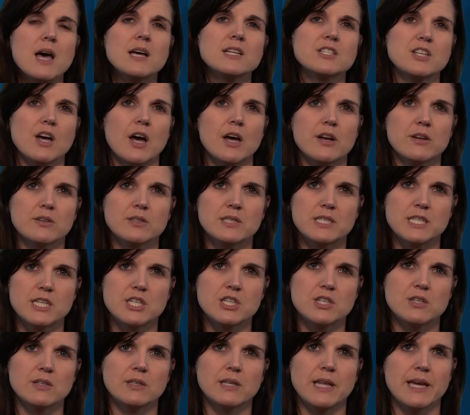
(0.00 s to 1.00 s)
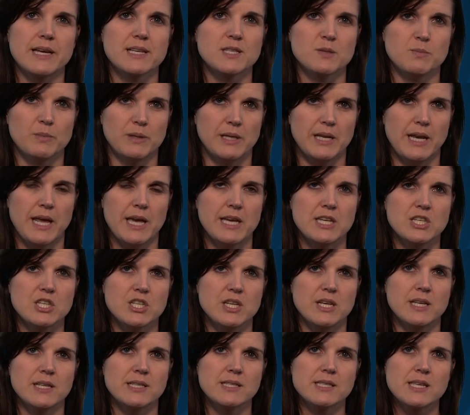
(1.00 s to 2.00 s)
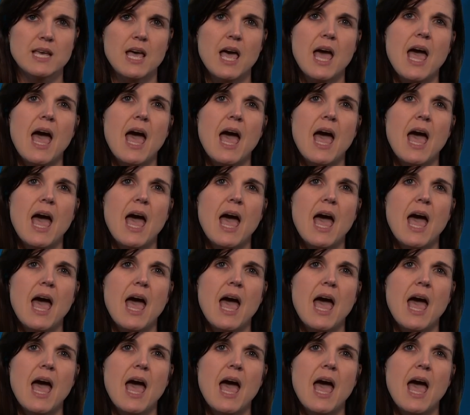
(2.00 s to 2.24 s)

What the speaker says: titled Digital Explanations,